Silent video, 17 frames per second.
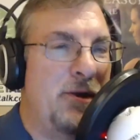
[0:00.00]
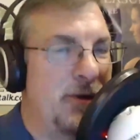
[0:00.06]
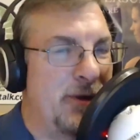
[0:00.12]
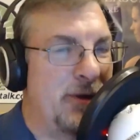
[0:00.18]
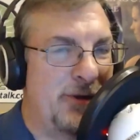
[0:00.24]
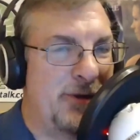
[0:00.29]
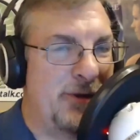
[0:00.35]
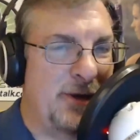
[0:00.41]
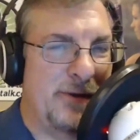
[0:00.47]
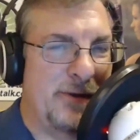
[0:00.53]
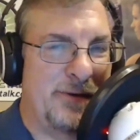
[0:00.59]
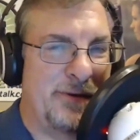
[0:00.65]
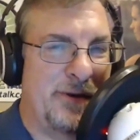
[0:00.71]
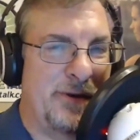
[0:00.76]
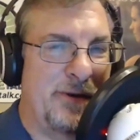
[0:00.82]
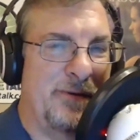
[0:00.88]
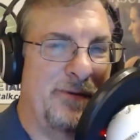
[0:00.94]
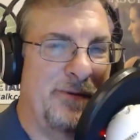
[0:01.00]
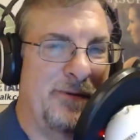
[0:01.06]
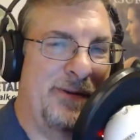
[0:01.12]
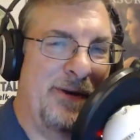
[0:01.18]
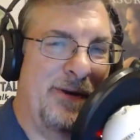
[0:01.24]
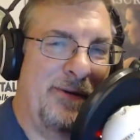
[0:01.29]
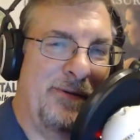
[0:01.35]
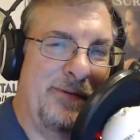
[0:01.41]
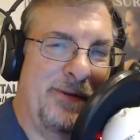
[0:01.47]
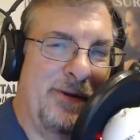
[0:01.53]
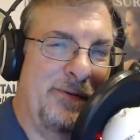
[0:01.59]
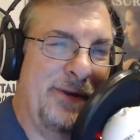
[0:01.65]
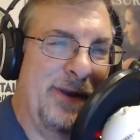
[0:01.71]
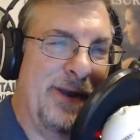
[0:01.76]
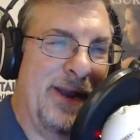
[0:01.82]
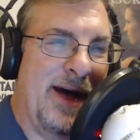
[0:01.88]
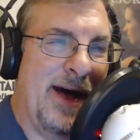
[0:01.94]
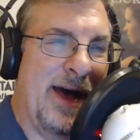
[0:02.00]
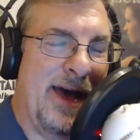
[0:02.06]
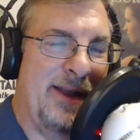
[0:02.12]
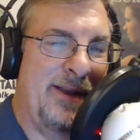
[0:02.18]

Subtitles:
this too, so don't deny it.